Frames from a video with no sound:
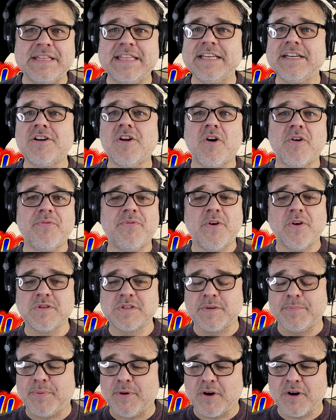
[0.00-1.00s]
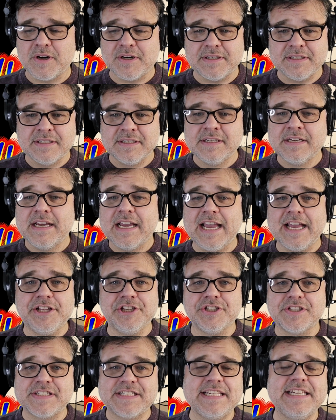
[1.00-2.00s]
But then it all falls apart,
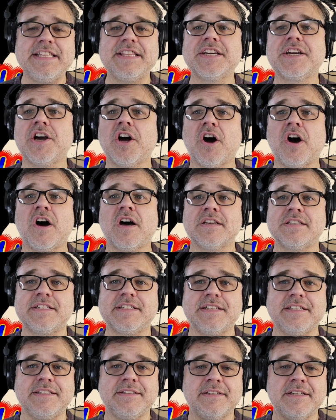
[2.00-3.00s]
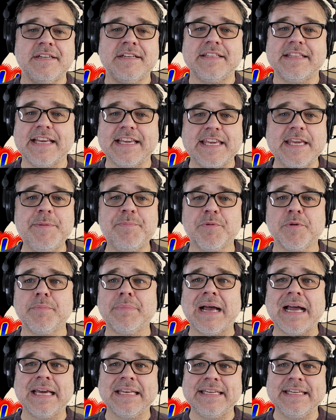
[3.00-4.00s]
and you see the cost, and they keep
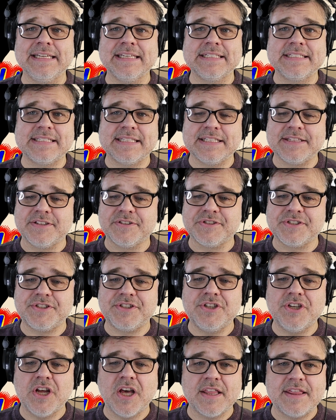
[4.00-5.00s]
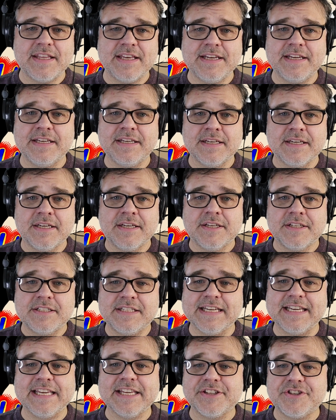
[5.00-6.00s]
reminding us that there's nothing
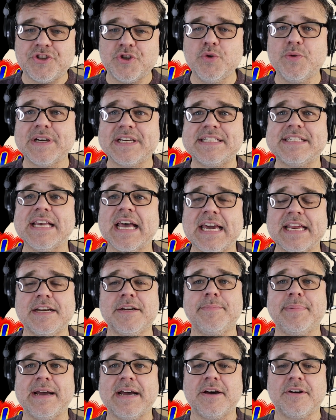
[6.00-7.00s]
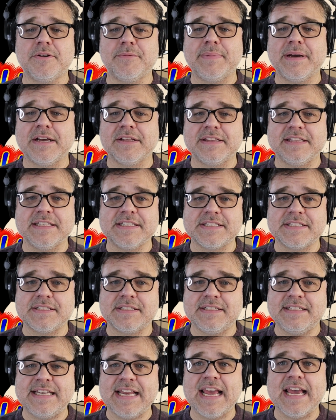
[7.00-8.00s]
to get too excited about
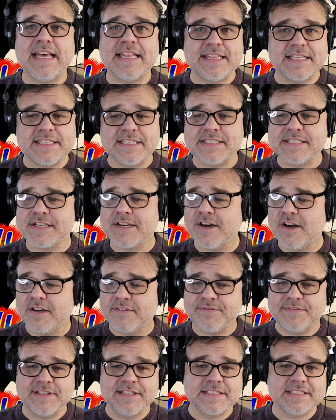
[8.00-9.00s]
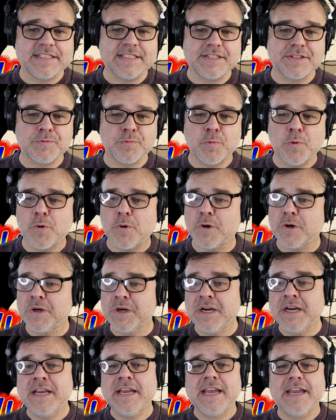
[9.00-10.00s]
this death and this conflict and this
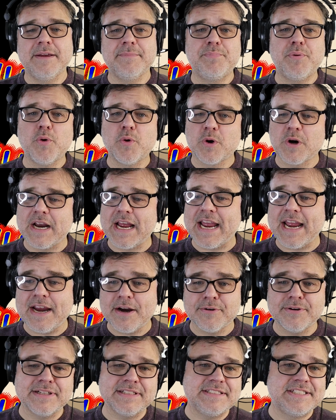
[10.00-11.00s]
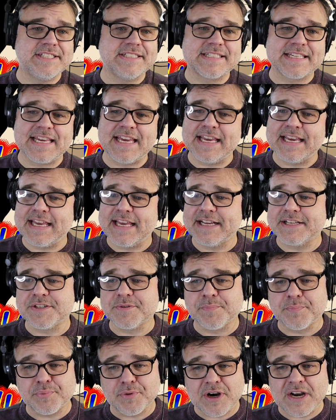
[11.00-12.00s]
war. And poor Aaron just can't
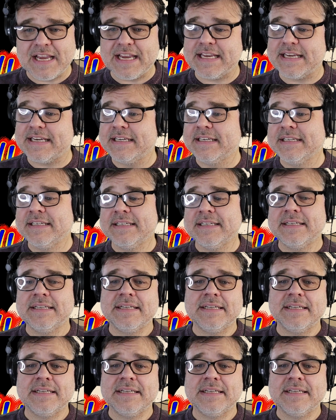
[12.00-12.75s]
catch a break.